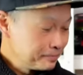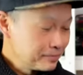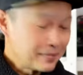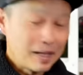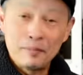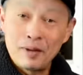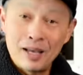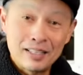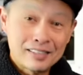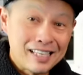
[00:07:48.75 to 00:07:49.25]

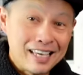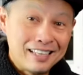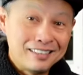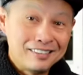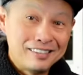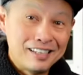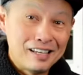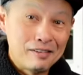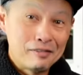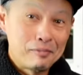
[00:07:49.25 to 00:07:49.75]
I'm not saying
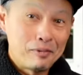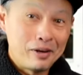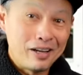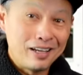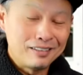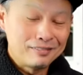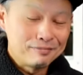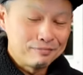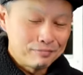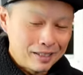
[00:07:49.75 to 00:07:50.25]
they'll never
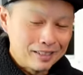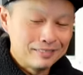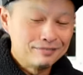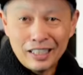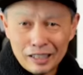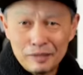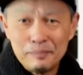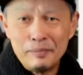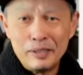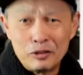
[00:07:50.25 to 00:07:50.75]
break, but
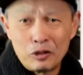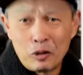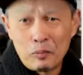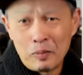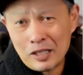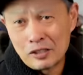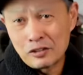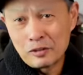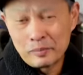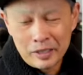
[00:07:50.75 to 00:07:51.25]
it'll be
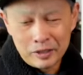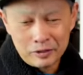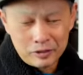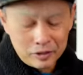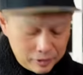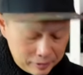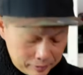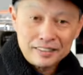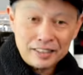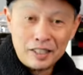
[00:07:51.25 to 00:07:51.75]
robust from here
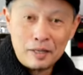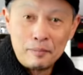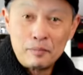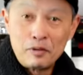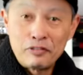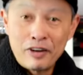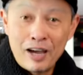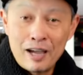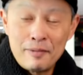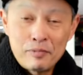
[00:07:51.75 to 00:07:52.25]
on. The
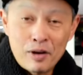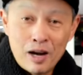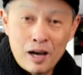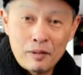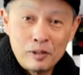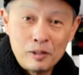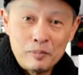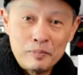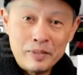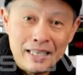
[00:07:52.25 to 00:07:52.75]
number five
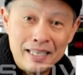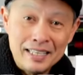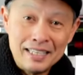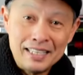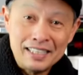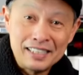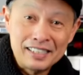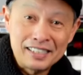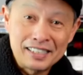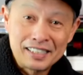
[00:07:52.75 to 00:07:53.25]
problem
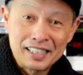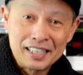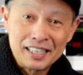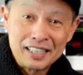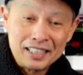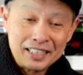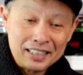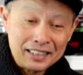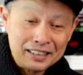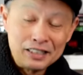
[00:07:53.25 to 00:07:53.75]
is
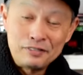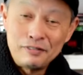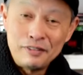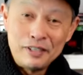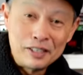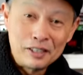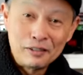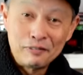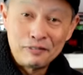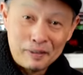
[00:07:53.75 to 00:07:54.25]
this
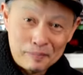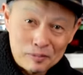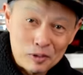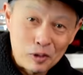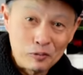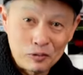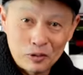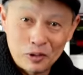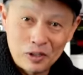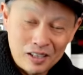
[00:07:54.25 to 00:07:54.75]
vehicle flips
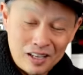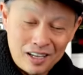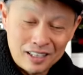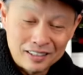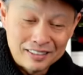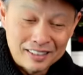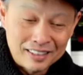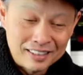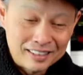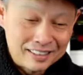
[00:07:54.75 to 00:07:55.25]
over a
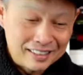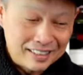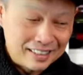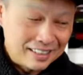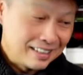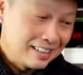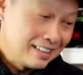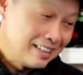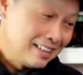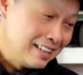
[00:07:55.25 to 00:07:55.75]
lot.
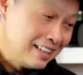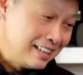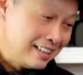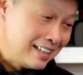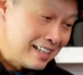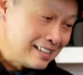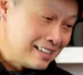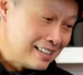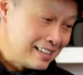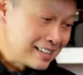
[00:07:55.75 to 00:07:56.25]
And
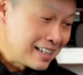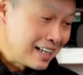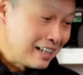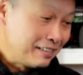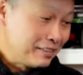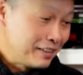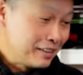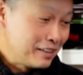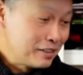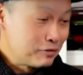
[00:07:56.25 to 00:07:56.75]
that's just kind
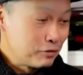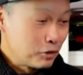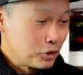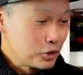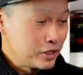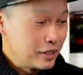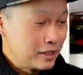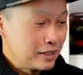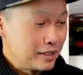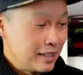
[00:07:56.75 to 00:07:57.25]
of an
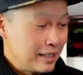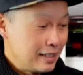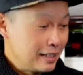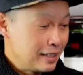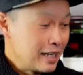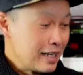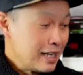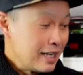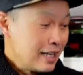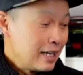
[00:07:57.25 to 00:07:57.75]
unfortunate
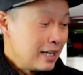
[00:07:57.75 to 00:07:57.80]
thing.